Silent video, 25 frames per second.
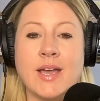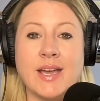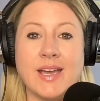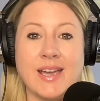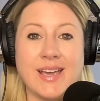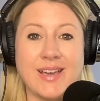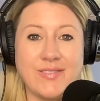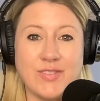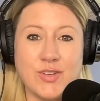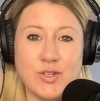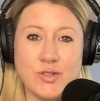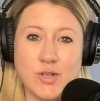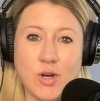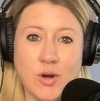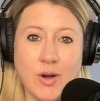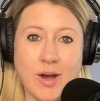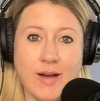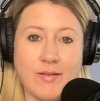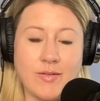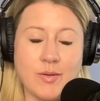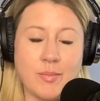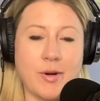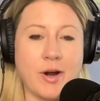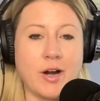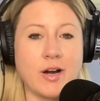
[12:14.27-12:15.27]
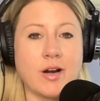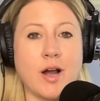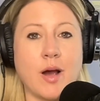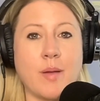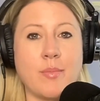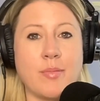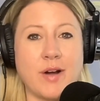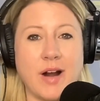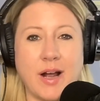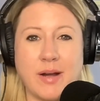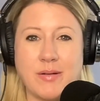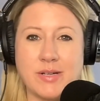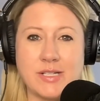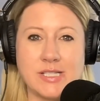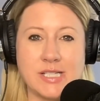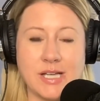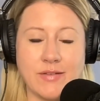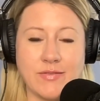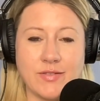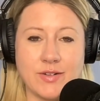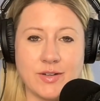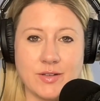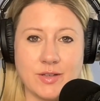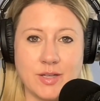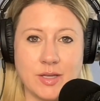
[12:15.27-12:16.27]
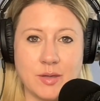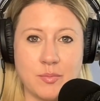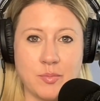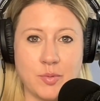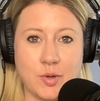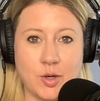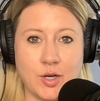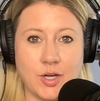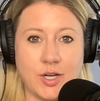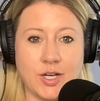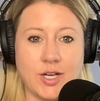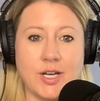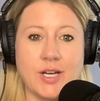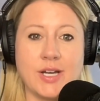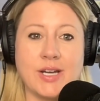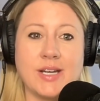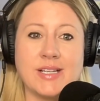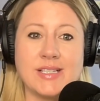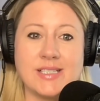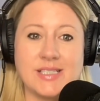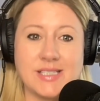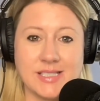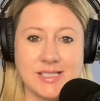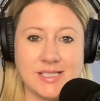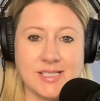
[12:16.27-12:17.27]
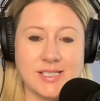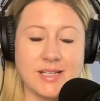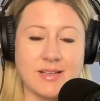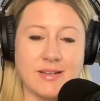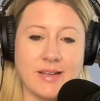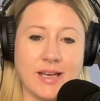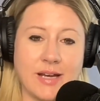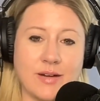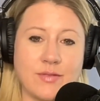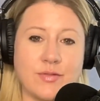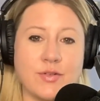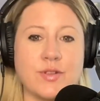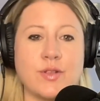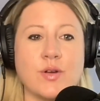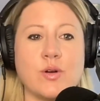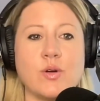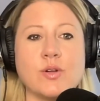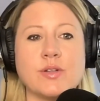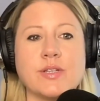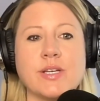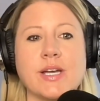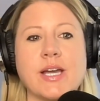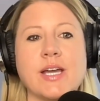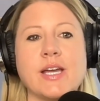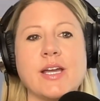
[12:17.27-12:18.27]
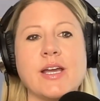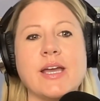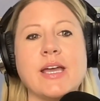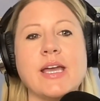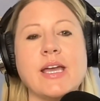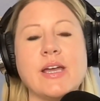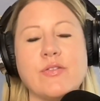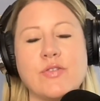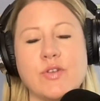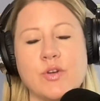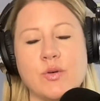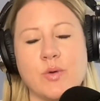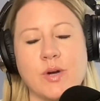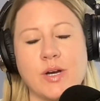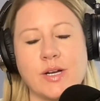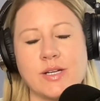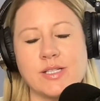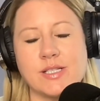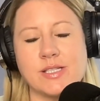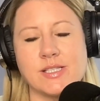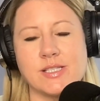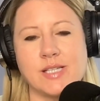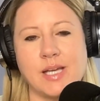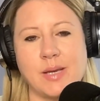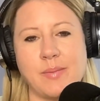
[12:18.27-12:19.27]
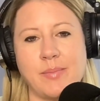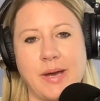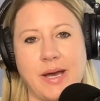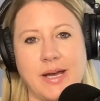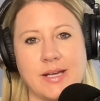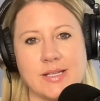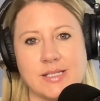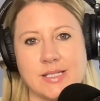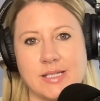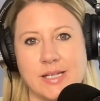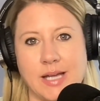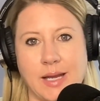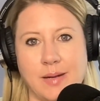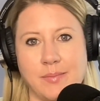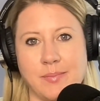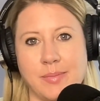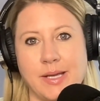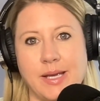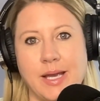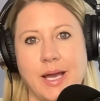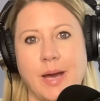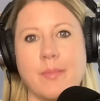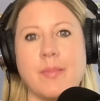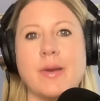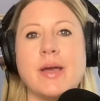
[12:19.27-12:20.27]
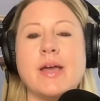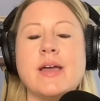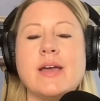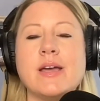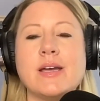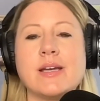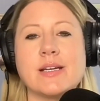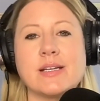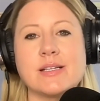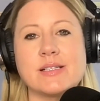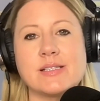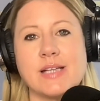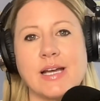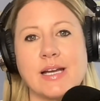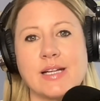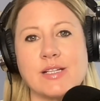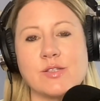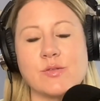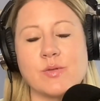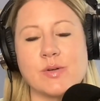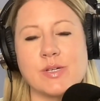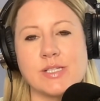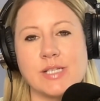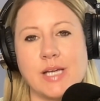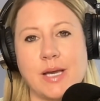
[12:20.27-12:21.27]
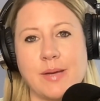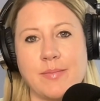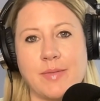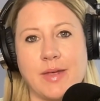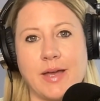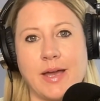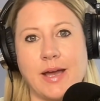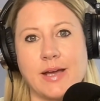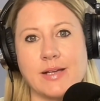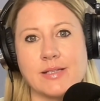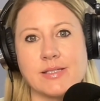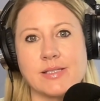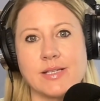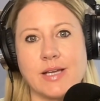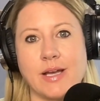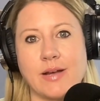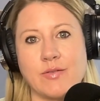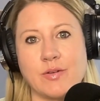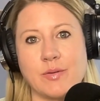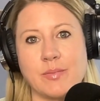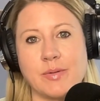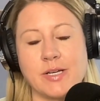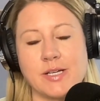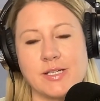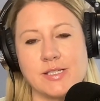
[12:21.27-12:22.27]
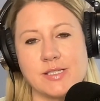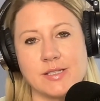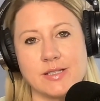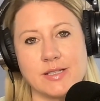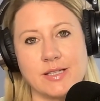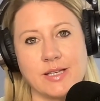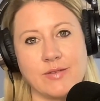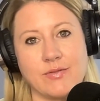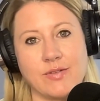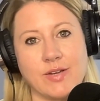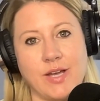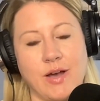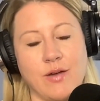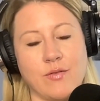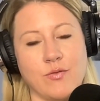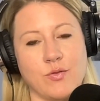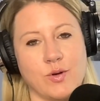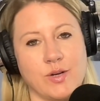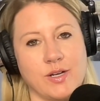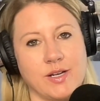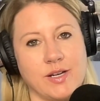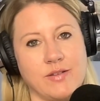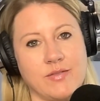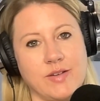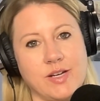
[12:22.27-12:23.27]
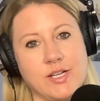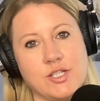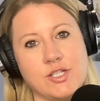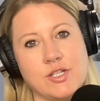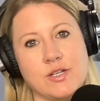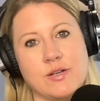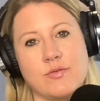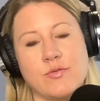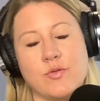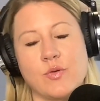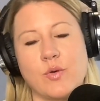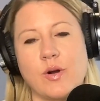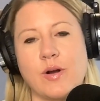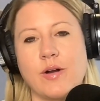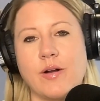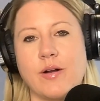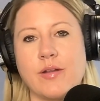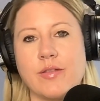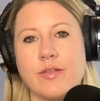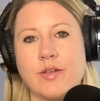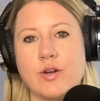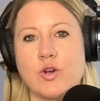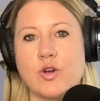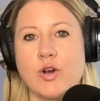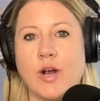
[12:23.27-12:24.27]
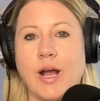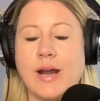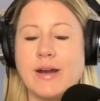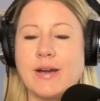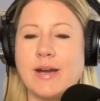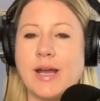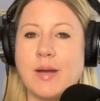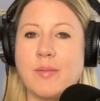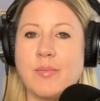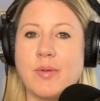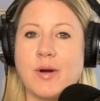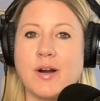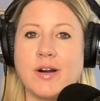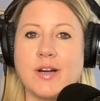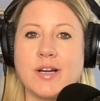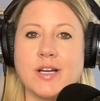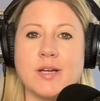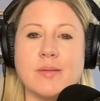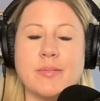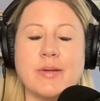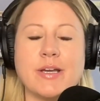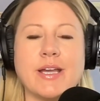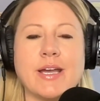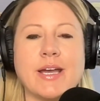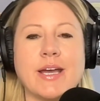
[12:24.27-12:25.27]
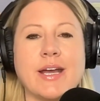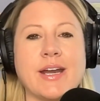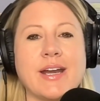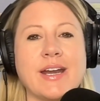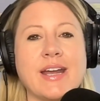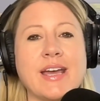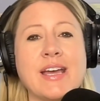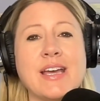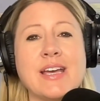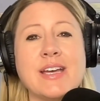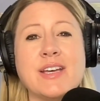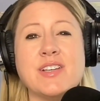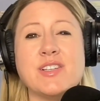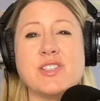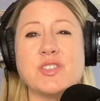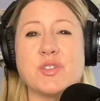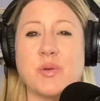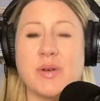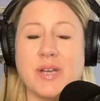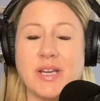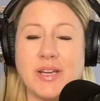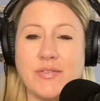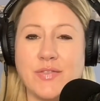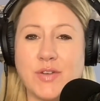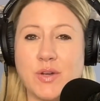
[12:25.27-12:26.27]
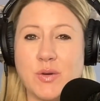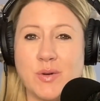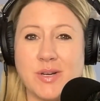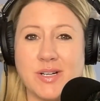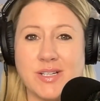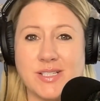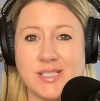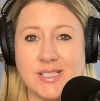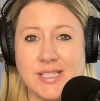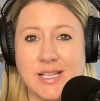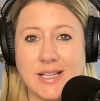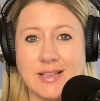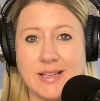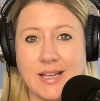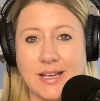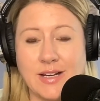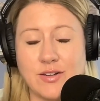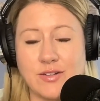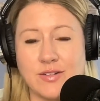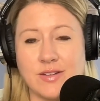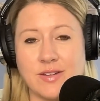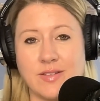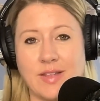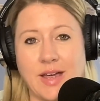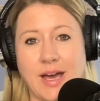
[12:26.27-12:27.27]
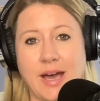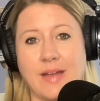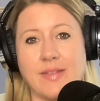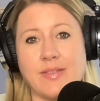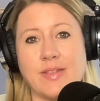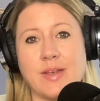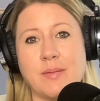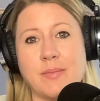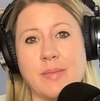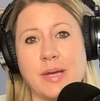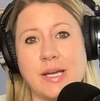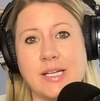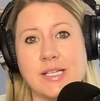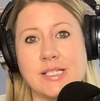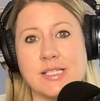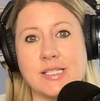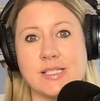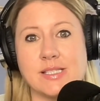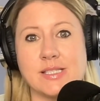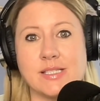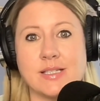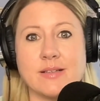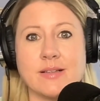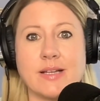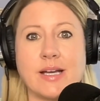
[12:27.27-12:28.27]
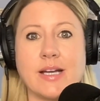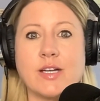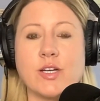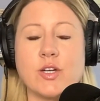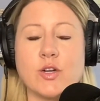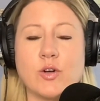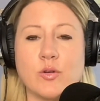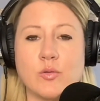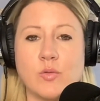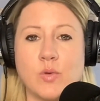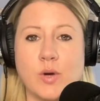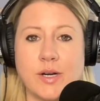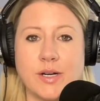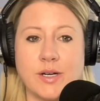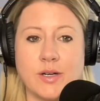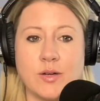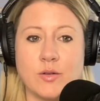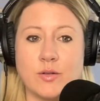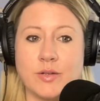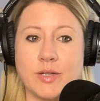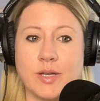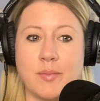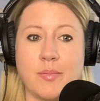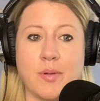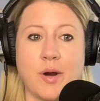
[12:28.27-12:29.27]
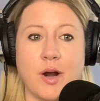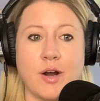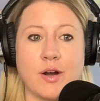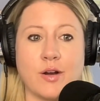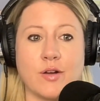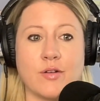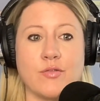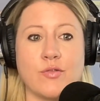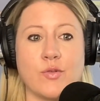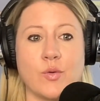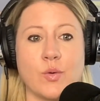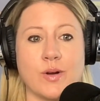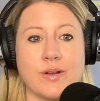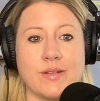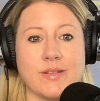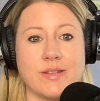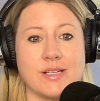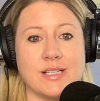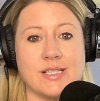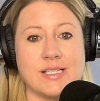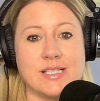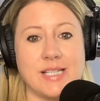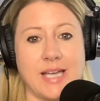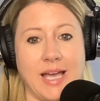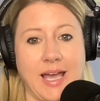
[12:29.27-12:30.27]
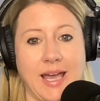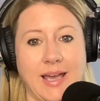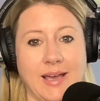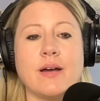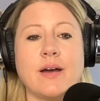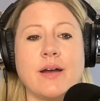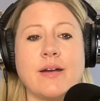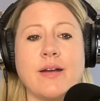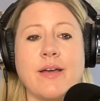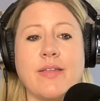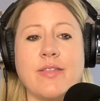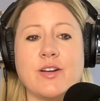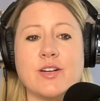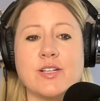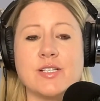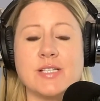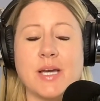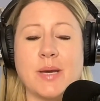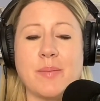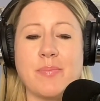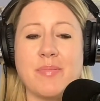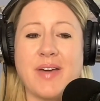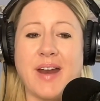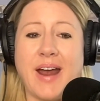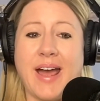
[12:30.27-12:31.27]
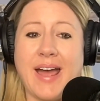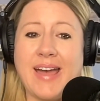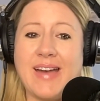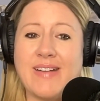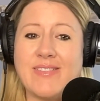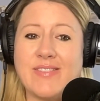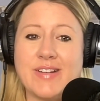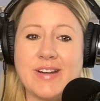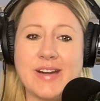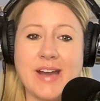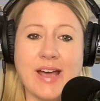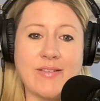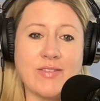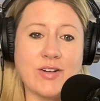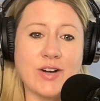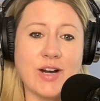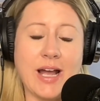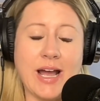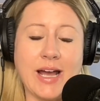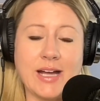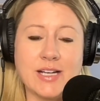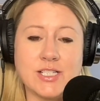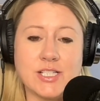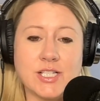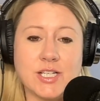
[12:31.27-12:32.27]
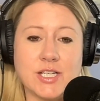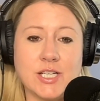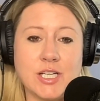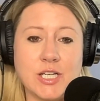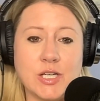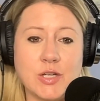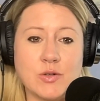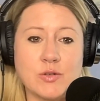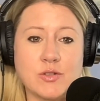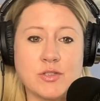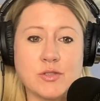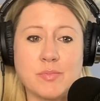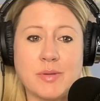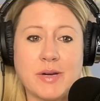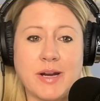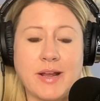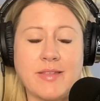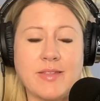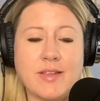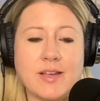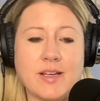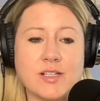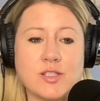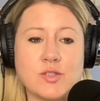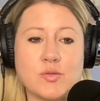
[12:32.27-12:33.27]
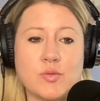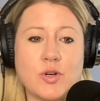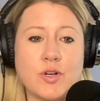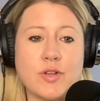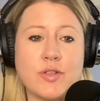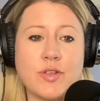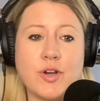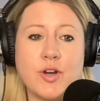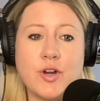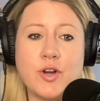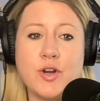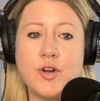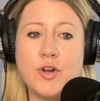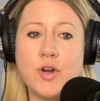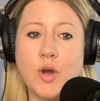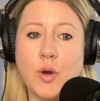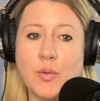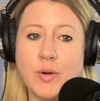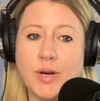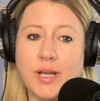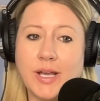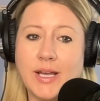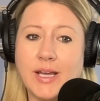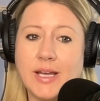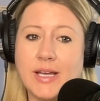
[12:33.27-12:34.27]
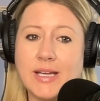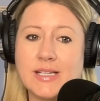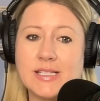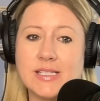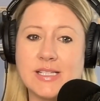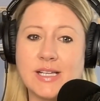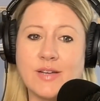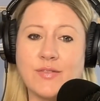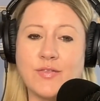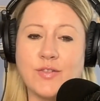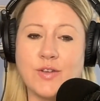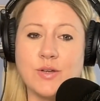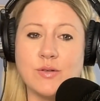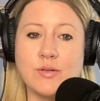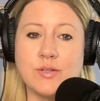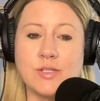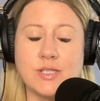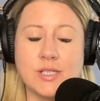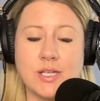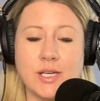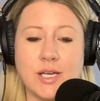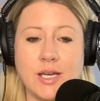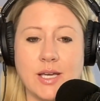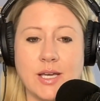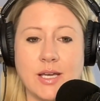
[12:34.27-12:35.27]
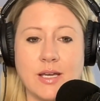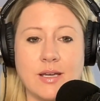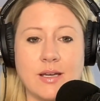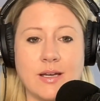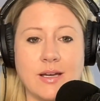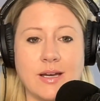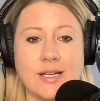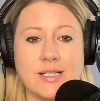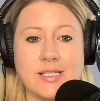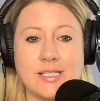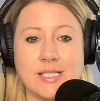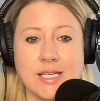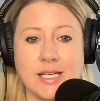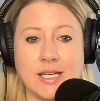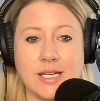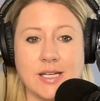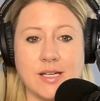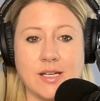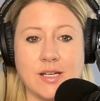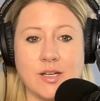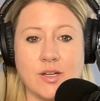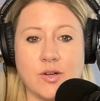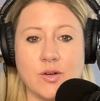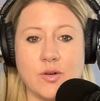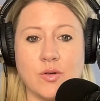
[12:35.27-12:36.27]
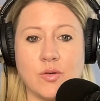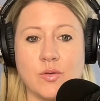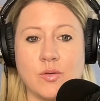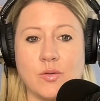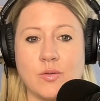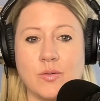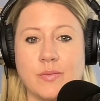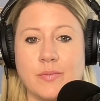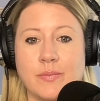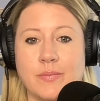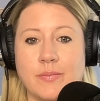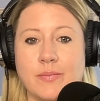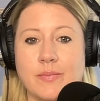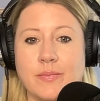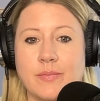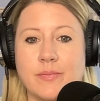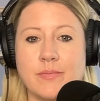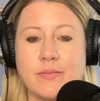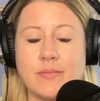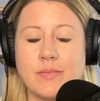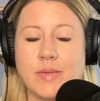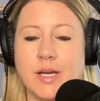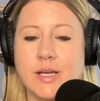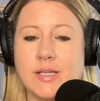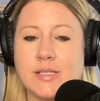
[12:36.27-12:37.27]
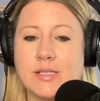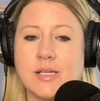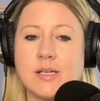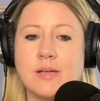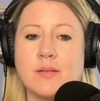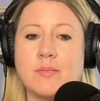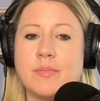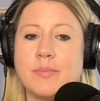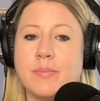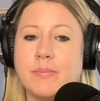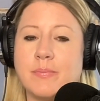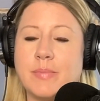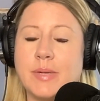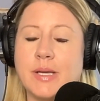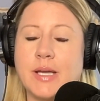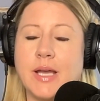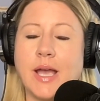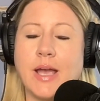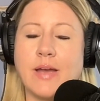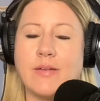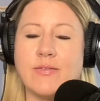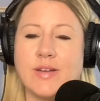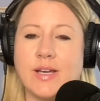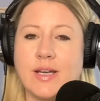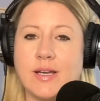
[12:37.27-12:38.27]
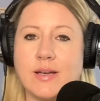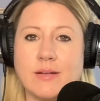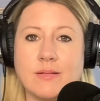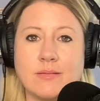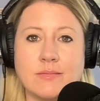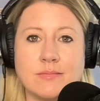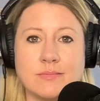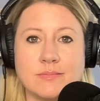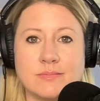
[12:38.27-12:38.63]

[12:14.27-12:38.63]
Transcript: If you don't have a park hopper, I would definitely book Disneyland for the whole day if you want to stay past 9 p.m. because that's what time they ask everybody to leave California Adventure for the Grad Night party to begin. So if you want to stay later than that, then make Disneyland your one and only park for the day. Another tip that I have never had to use, but I think it's worth noting, is if you see a teen who isn't behaving